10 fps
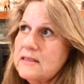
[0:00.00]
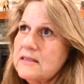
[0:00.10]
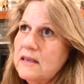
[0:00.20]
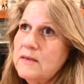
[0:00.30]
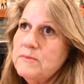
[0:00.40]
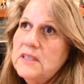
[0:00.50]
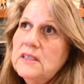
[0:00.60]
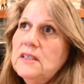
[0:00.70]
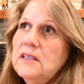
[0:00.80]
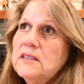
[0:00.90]
Stop.
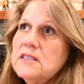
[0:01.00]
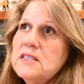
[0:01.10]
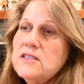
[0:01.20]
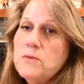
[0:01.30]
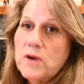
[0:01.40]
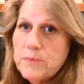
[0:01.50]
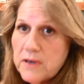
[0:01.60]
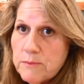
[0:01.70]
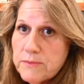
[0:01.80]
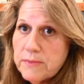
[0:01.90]
Just you want to
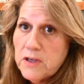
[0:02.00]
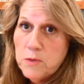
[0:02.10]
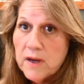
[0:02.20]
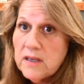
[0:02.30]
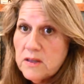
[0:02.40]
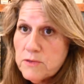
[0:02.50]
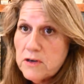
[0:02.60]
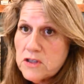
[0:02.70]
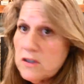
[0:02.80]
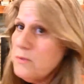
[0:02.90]
put a coupon in the
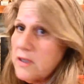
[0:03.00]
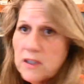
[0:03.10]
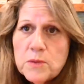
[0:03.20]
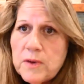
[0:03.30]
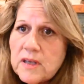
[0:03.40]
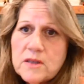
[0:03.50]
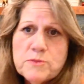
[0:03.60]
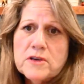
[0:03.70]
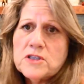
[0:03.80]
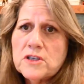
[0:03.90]
brochure? Put a coupon in the
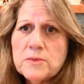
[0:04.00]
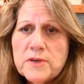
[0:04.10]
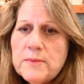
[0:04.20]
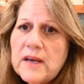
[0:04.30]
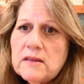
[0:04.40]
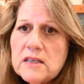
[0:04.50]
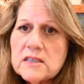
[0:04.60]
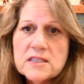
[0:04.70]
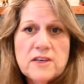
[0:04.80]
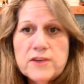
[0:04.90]
brochure. Put them out there.
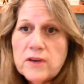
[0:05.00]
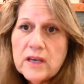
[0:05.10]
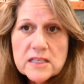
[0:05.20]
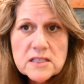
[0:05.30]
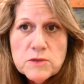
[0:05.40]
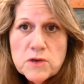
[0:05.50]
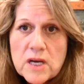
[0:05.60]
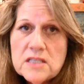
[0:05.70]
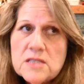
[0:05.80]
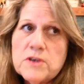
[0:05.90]
See if you can get some new
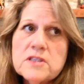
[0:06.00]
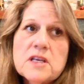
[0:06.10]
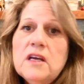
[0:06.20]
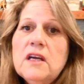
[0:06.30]
customers.